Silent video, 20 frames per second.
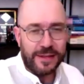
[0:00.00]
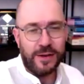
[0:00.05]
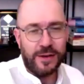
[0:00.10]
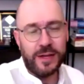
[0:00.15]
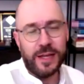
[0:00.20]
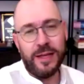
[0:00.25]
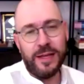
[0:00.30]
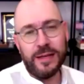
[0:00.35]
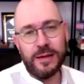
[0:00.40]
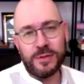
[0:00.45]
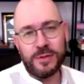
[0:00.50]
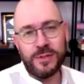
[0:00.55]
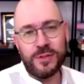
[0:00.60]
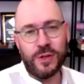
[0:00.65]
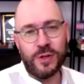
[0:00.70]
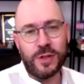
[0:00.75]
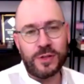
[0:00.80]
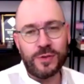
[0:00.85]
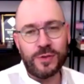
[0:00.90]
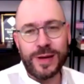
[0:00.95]
Okay,
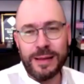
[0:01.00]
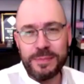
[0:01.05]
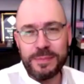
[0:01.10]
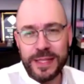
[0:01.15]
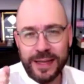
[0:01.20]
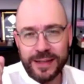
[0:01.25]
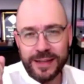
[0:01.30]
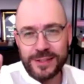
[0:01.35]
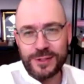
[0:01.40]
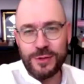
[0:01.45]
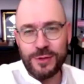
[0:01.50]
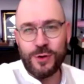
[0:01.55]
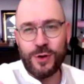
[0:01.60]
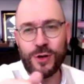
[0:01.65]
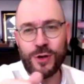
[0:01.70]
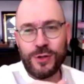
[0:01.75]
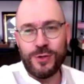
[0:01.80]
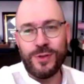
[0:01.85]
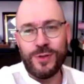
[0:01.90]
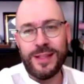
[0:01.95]
we have tickets to
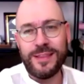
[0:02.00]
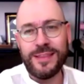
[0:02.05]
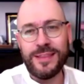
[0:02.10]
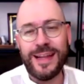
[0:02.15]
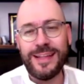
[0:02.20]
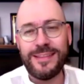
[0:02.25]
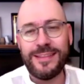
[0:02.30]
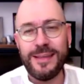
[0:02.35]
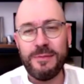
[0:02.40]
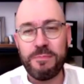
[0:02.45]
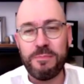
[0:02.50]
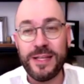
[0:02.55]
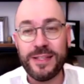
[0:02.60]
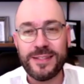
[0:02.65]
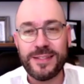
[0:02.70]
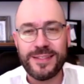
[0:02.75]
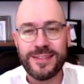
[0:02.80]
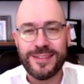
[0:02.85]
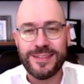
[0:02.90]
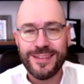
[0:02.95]
go to the Andretti
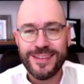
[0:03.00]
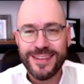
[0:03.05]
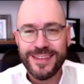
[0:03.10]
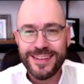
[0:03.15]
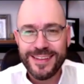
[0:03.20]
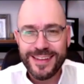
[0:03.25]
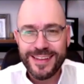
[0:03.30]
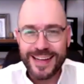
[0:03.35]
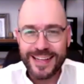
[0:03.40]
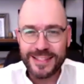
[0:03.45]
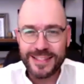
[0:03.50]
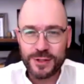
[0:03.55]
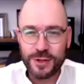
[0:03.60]
pits and